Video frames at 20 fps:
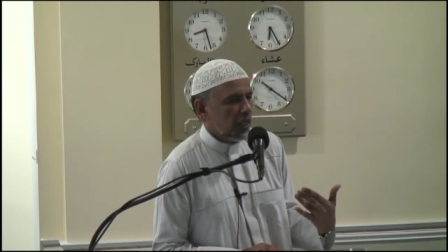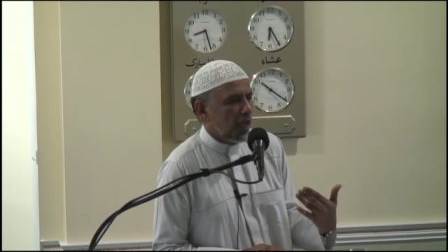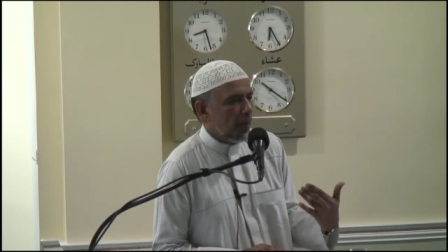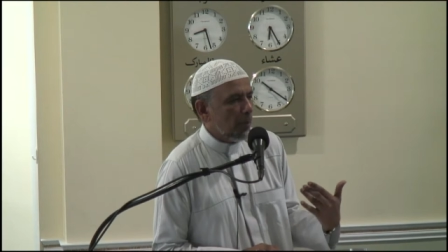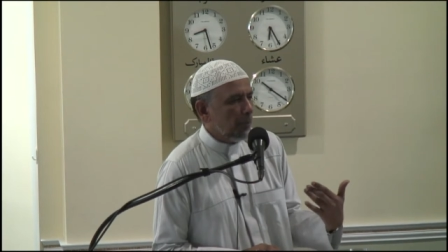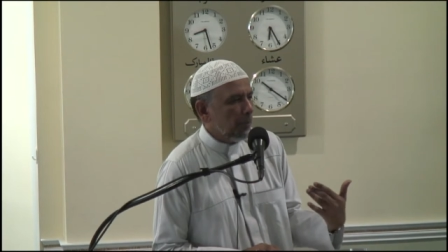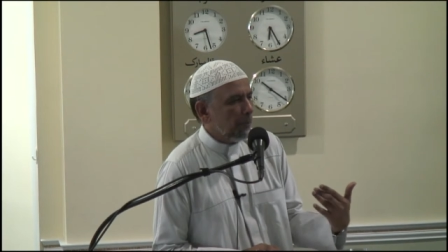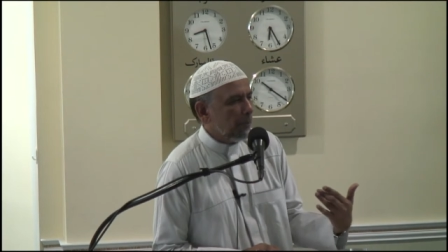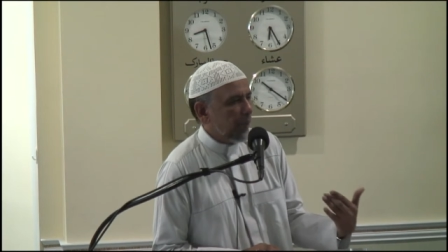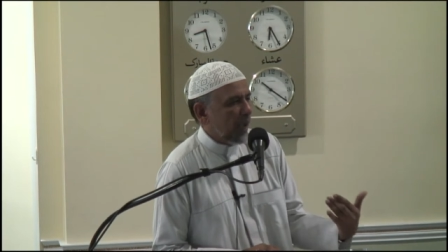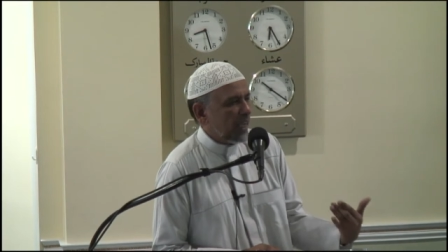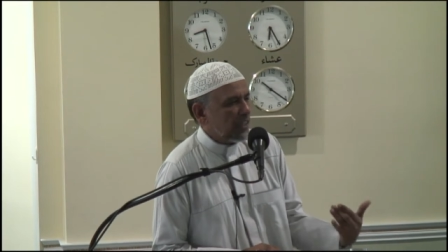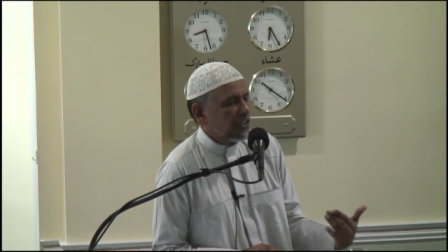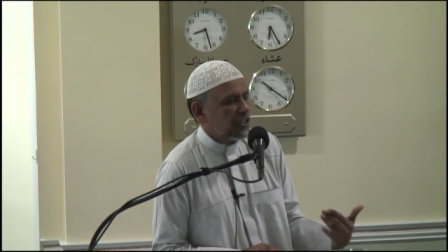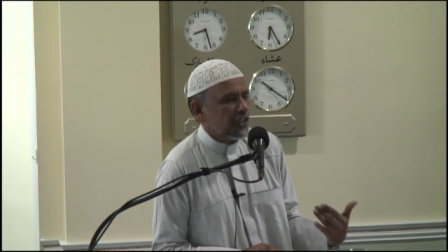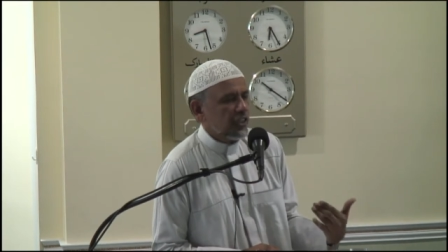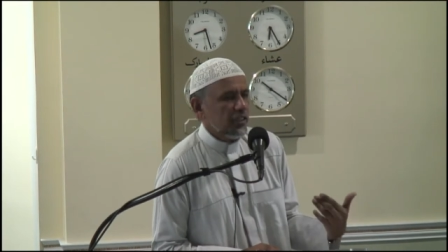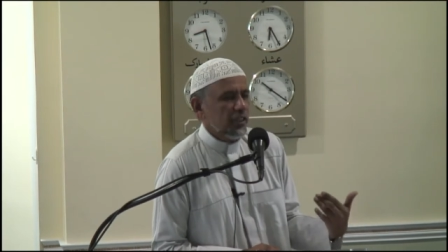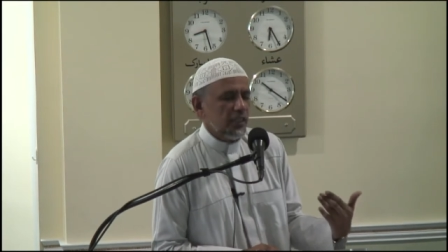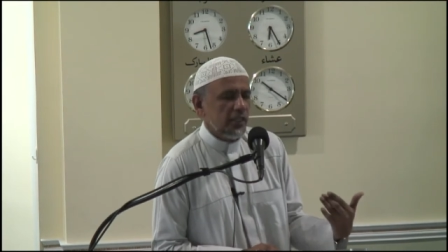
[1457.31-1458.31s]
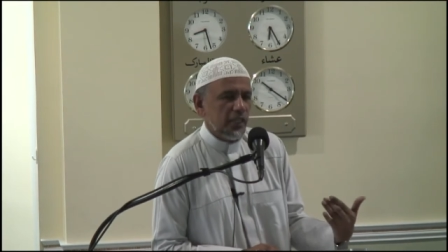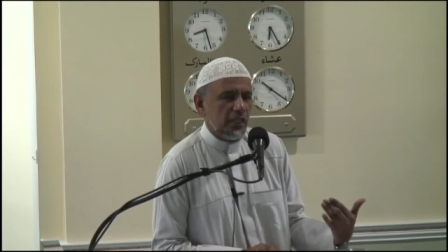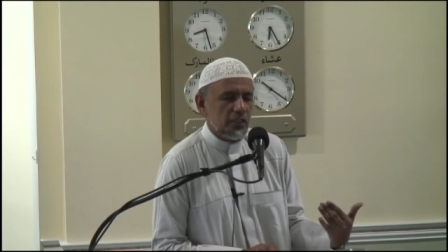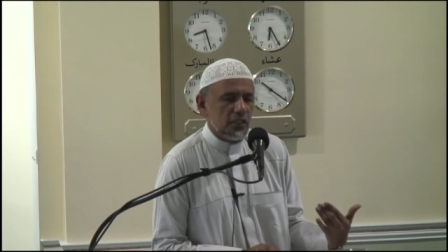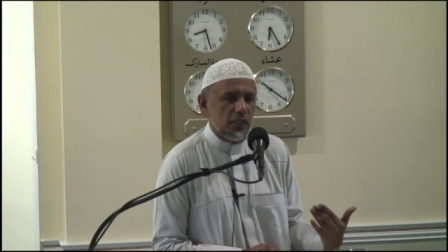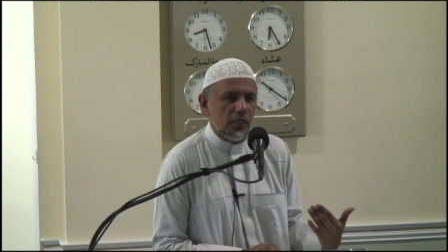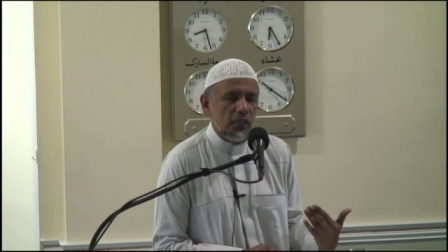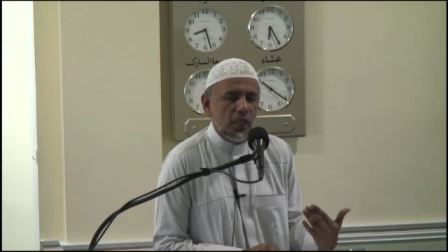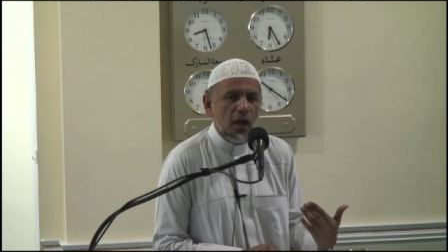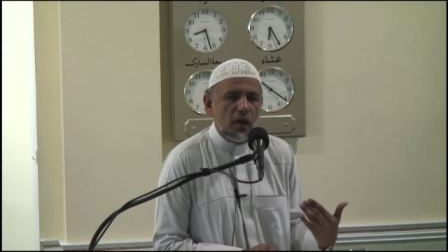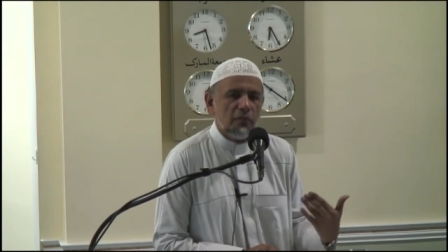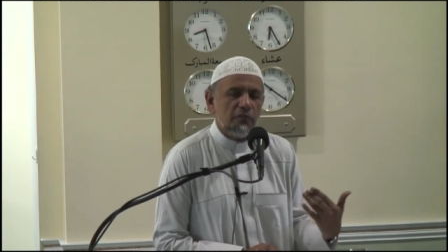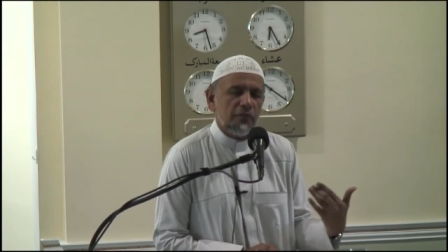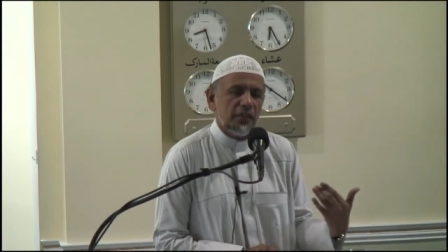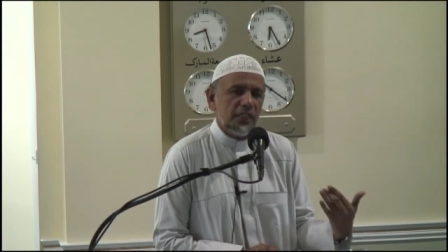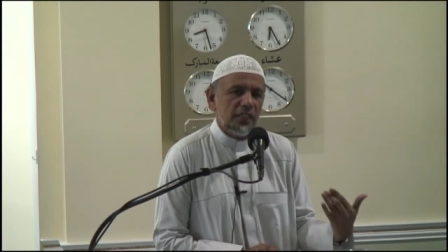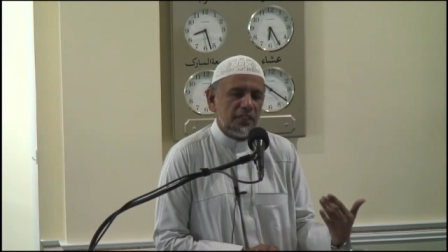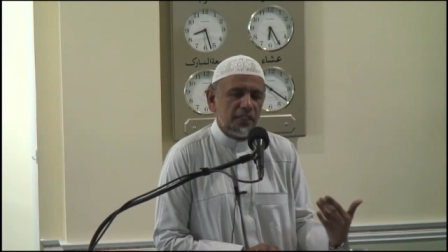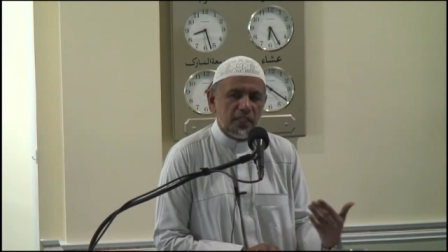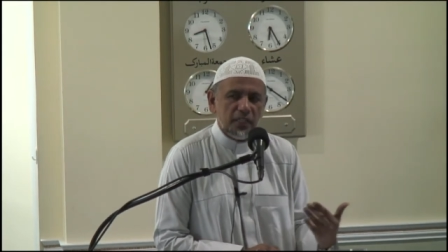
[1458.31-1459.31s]
compassion and his love
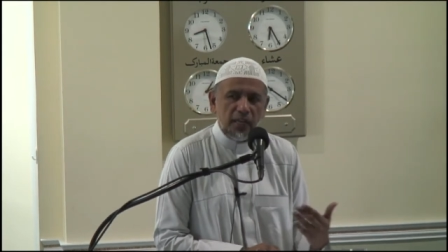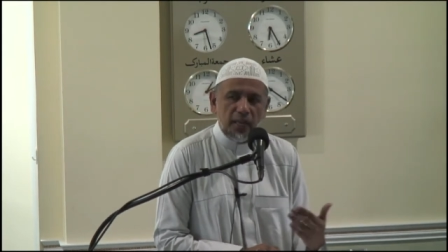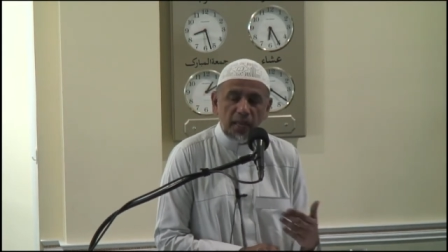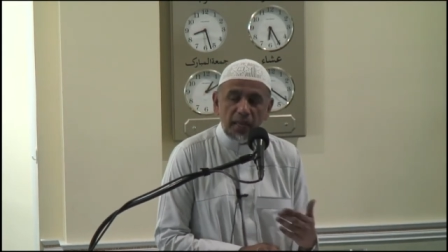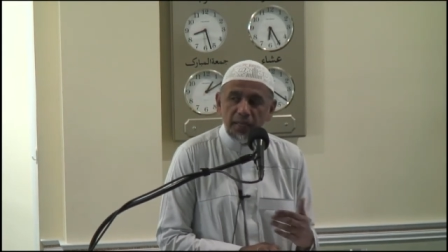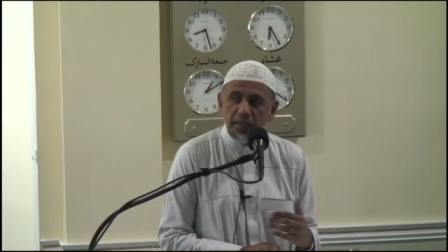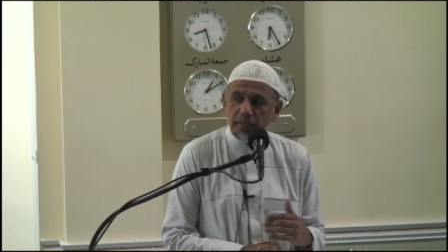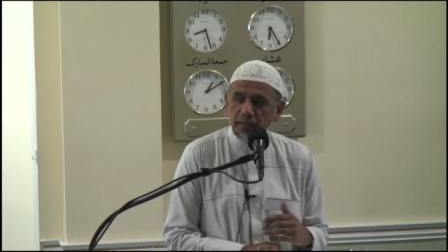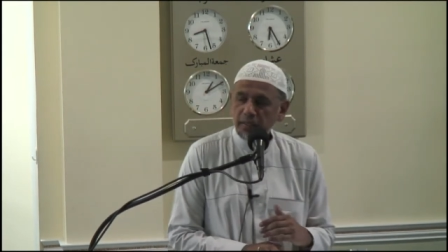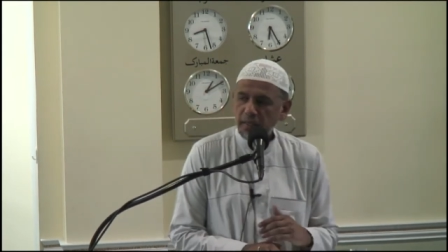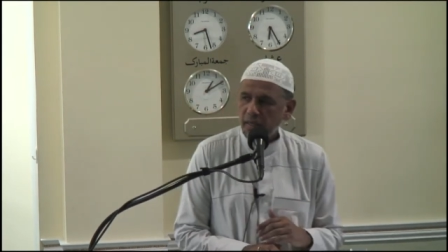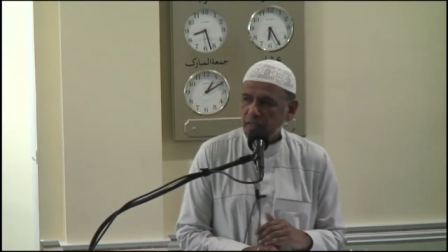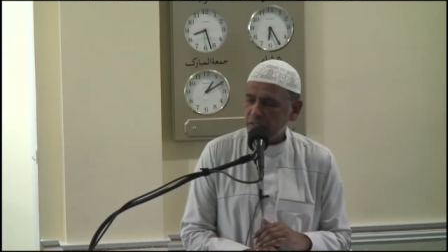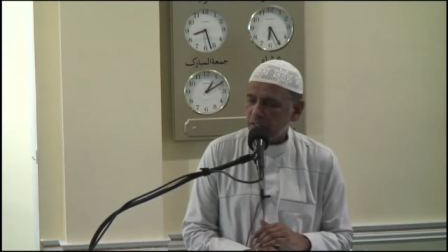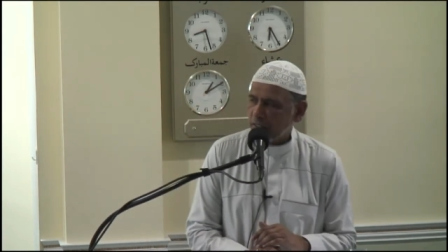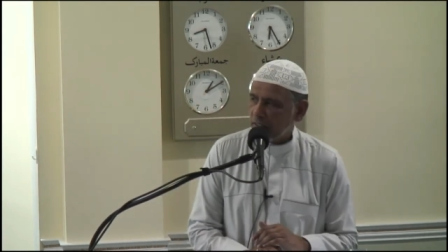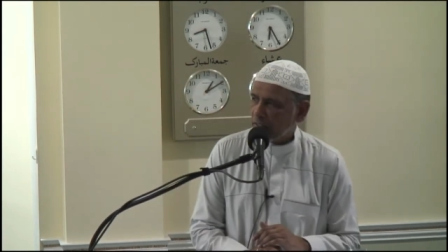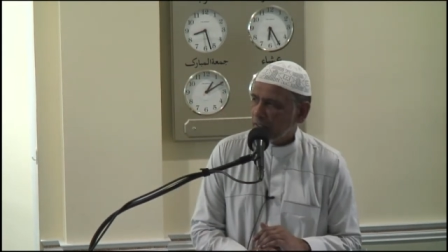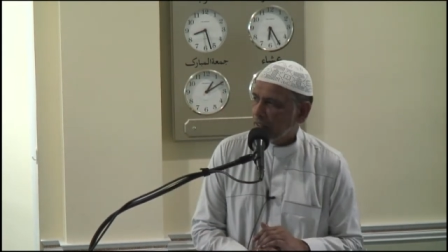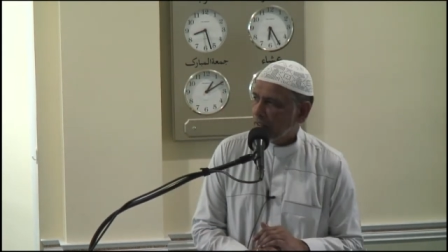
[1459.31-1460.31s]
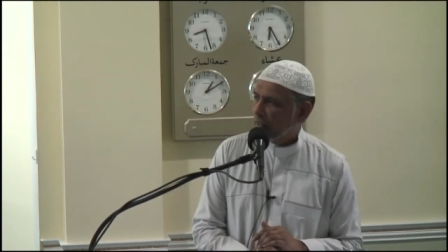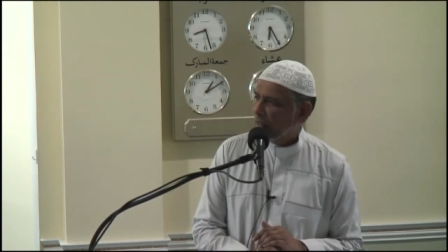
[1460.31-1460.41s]
and his kindness